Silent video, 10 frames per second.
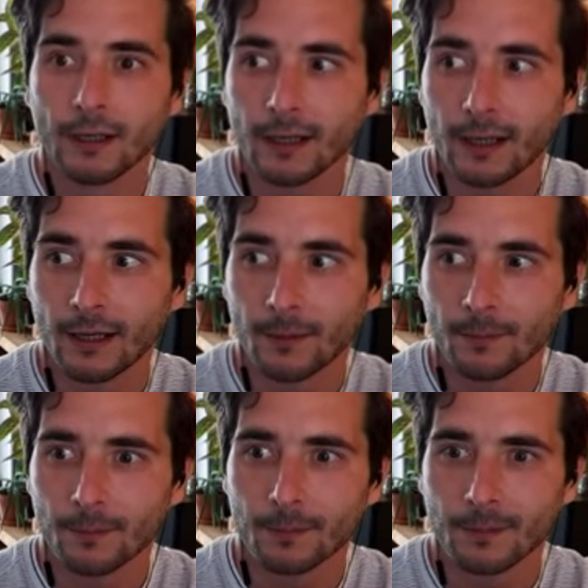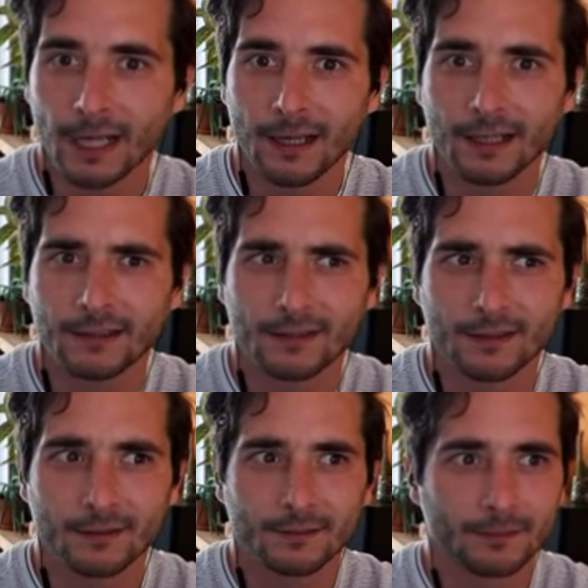And
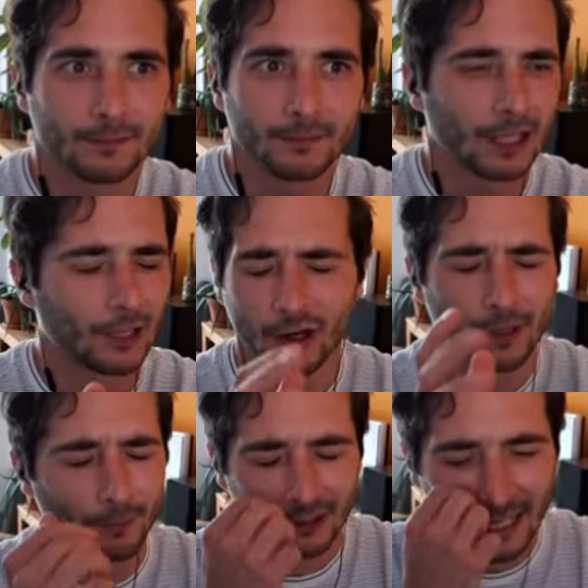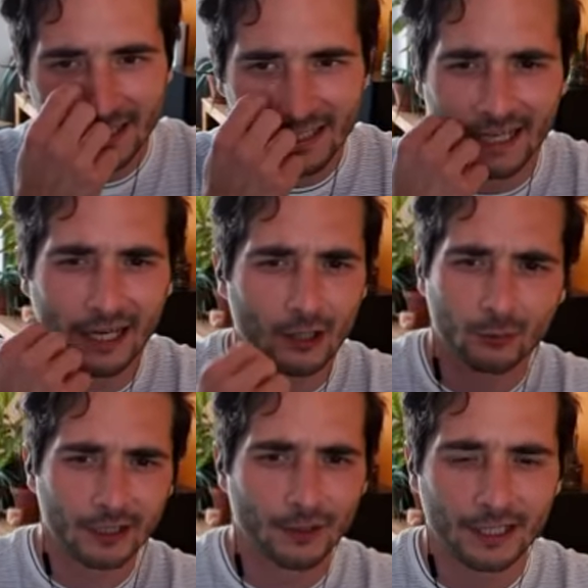a lot of people get scared
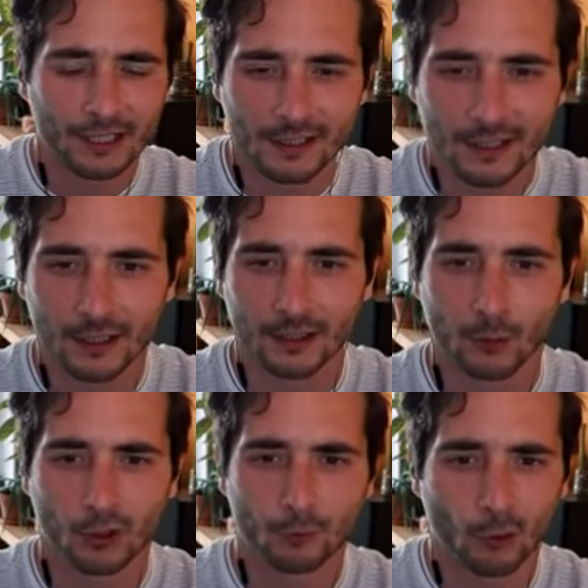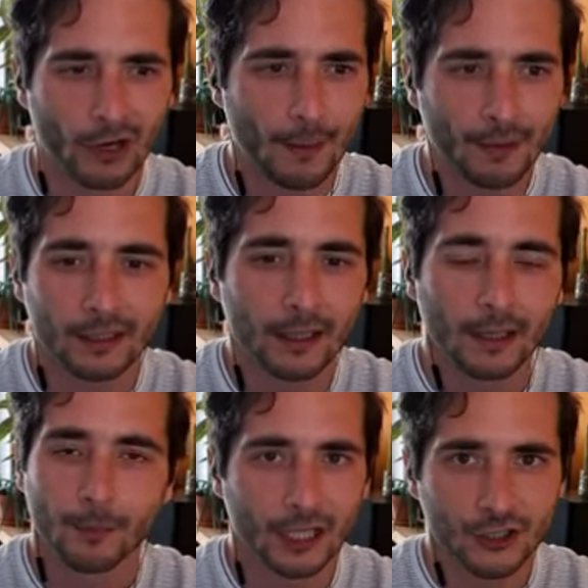when they see the word programming,
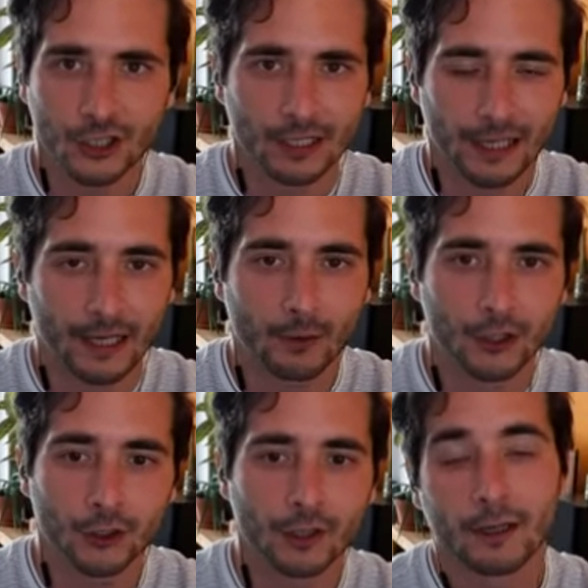but it's just a language.